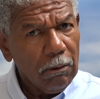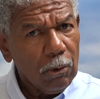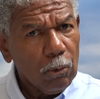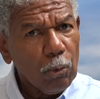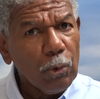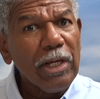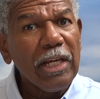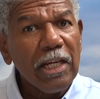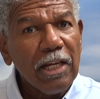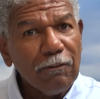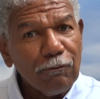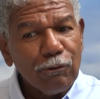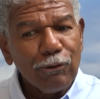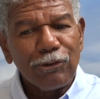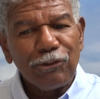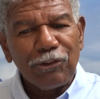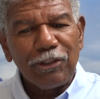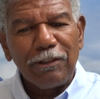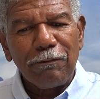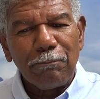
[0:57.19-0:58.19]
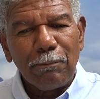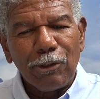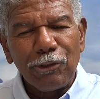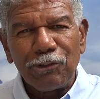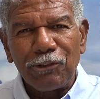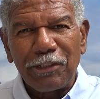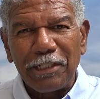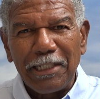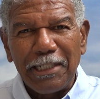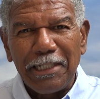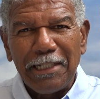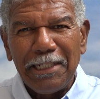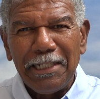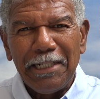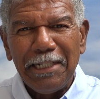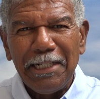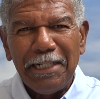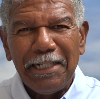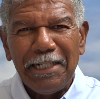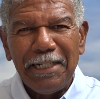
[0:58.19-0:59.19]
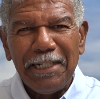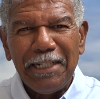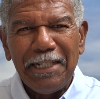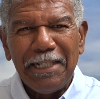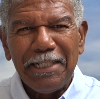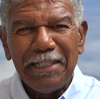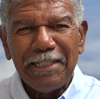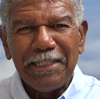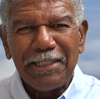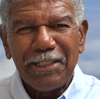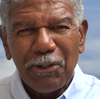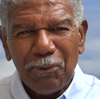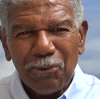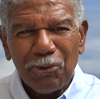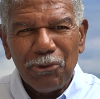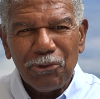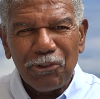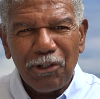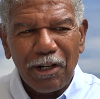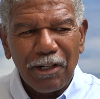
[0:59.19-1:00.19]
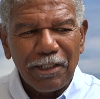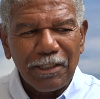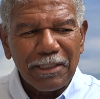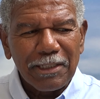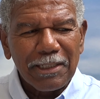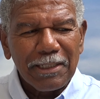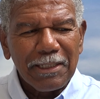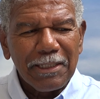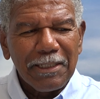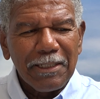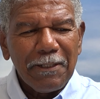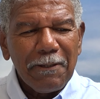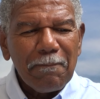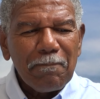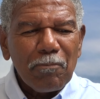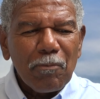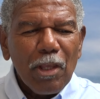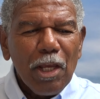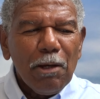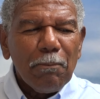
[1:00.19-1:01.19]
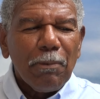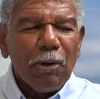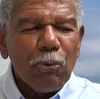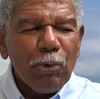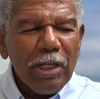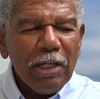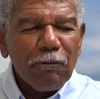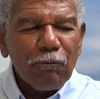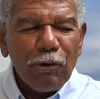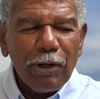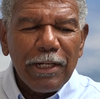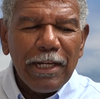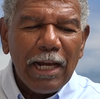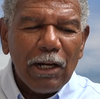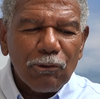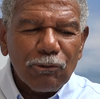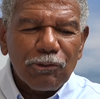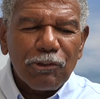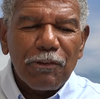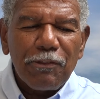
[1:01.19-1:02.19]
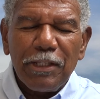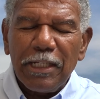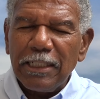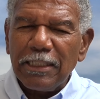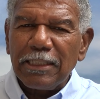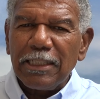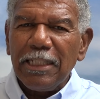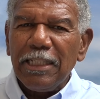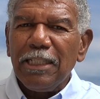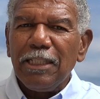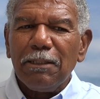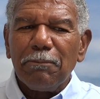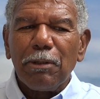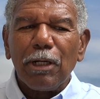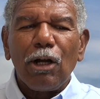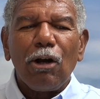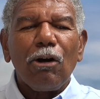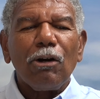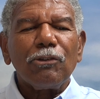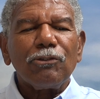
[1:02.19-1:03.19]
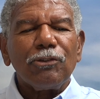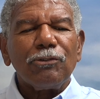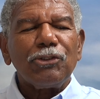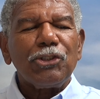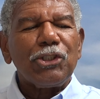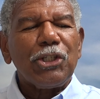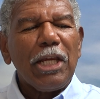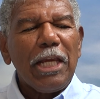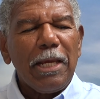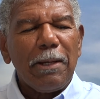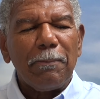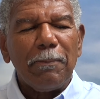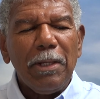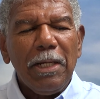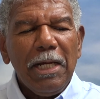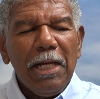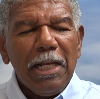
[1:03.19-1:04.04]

We have received mercy don't lose heart. But we have renounced the things hidden because of shame,